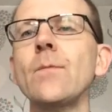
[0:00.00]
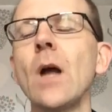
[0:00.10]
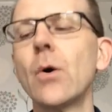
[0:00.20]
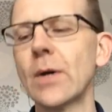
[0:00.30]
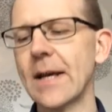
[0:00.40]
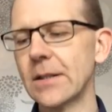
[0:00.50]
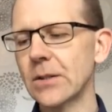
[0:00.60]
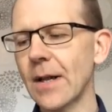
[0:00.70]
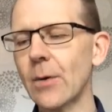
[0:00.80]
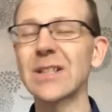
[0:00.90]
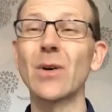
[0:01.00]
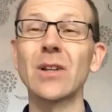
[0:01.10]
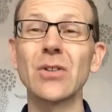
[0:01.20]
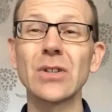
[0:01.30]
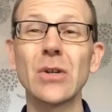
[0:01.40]
Okay, so that was our
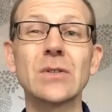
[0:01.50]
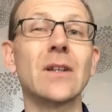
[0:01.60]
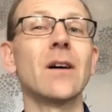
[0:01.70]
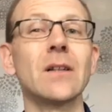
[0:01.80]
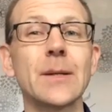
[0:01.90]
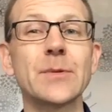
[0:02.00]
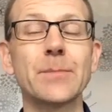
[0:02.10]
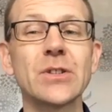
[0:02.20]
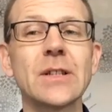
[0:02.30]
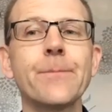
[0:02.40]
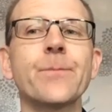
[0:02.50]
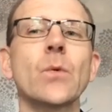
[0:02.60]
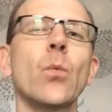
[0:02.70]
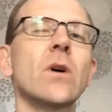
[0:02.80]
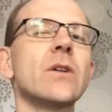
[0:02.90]
long note to get our lips buzzing.
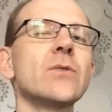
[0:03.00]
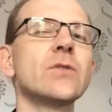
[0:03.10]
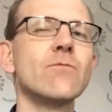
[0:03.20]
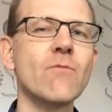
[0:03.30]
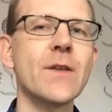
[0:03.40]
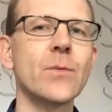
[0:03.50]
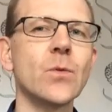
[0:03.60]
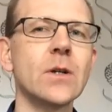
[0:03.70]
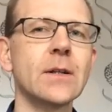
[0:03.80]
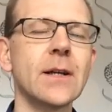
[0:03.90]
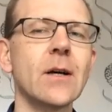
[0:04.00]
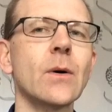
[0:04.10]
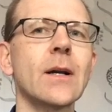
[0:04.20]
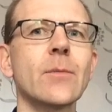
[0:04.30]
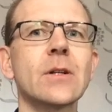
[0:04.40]
We're going to do some rhythm work now,
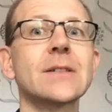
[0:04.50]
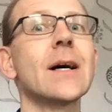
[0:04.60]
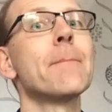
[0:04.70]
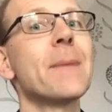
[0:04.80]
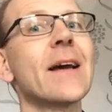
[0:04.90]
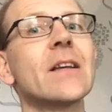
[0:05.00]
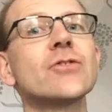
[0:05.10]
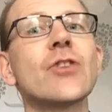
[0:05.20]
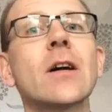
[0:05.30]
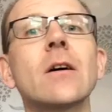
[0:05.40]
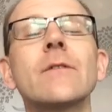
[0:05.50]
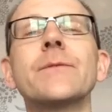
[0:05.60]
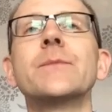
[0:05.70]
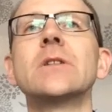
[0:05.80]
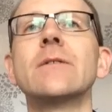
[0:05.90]
and I'm going to set a backing track off.
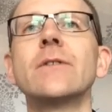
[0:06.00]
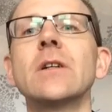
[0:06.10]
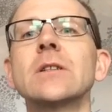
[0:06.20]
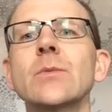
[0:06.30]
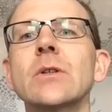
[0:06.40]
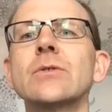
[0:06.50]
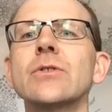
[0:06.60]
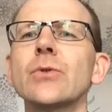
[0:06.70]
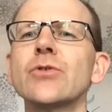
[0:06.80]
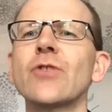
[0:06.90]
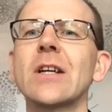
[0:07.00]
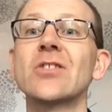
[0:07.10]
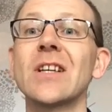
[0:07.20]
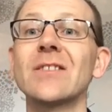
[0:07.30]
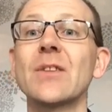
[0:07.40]
So the first thing we're going to do is try and
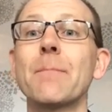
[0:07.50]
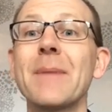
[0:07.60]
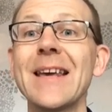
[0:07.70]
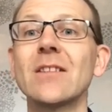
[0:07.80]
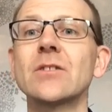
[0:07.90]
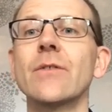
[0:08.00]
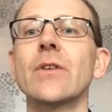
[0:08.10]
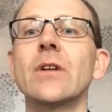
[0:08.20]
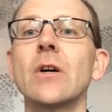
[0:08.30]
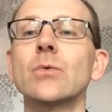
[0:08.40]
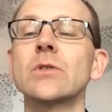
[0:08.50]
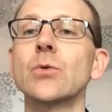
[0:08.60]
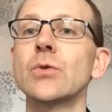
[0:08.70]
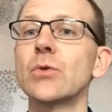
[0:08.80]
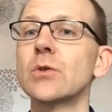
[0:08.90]
change the pitch of the note.
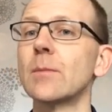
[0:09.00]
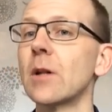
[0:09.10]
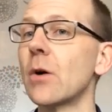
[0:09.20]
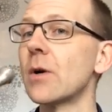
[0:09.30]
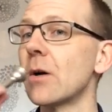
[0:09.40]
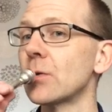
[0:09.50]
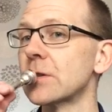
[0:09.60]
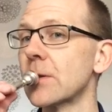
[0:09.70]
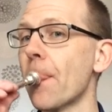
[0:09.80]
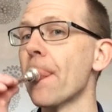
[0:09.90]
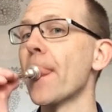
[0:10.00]
So we'll do some low notes.